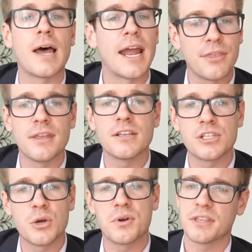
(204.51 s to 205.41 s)
I think
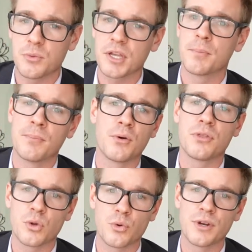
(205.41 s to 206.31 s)
so. I think we can
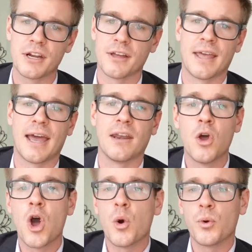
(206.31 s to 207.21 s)
both agree on that.
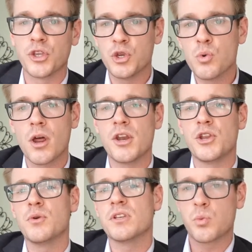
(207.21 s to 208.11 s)
What you want to
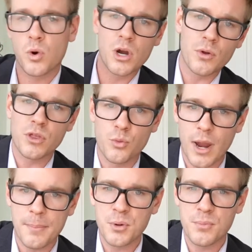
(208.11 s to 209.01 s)
do is work with a
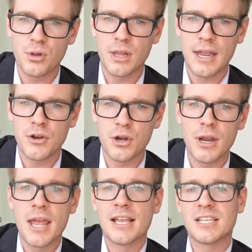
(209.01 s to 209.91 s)
reputable
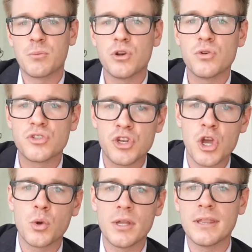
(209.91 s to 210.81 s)
lender, someone who's
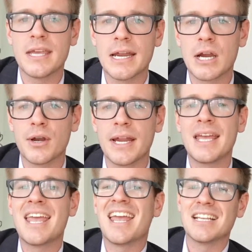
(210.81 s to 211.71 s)
known in the
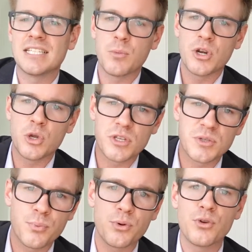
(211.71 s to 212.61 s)
area, and someone who
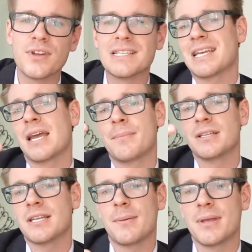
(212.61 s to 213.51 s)
has proven time
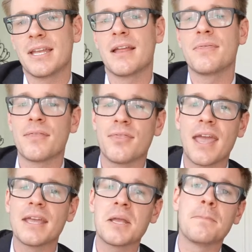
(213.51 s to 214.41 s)
and time again that
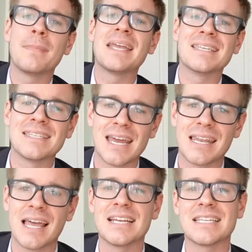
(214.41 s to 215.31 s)
they can meet
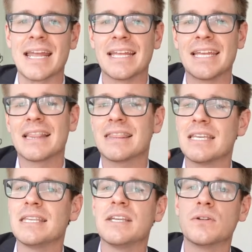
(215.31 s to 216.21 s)
deadlines and get
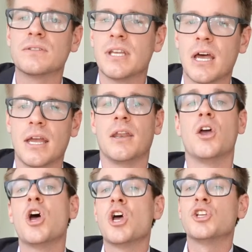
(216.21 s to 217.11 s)
the deal done.
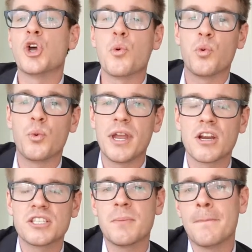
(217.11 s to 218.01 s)
So when we
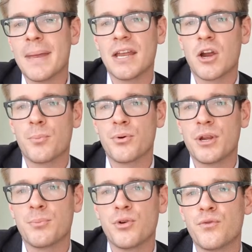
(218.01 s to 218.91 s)
are submitting our
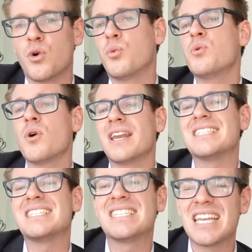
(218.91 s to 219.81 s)
pre-approval, we want to
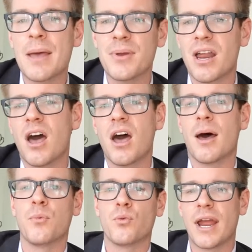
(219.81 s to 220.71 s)
step it
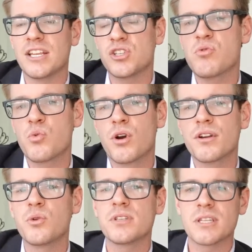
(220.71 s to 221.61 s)
up, right? So we're
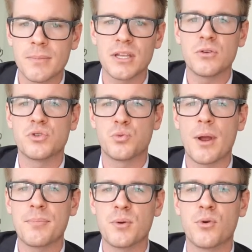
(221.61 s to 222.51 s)
working with somebody who's
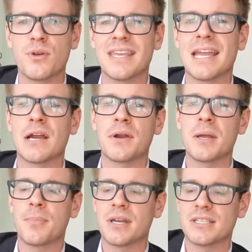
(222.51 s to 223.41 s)
reputable in the
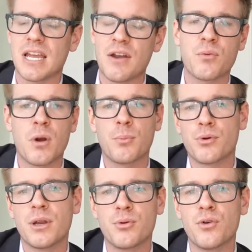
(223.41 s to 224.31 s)
area, but aside from our
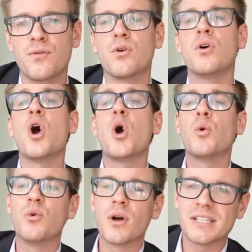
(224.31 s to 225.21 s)
pre-approval,
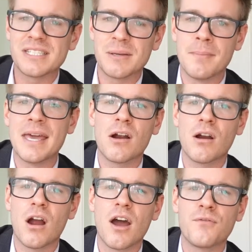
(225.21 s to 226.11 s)
we want to submit
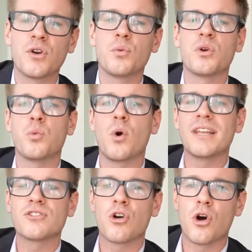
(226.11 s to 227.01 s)
our offer with
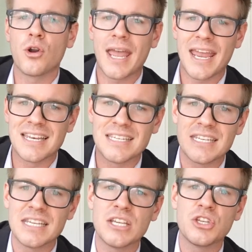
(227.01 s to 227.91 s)
what is called a
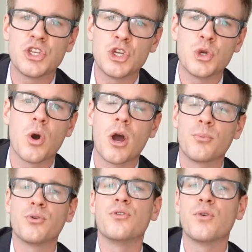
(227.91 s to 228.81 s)
DU
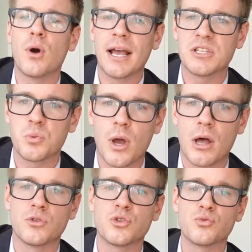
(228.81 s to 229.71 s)
approval as
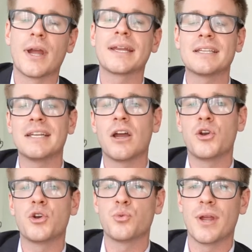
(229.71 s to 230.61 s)
well, directly
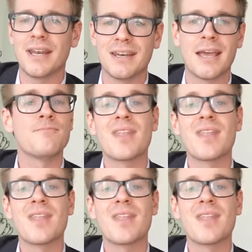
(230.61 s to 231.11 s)
underwritten.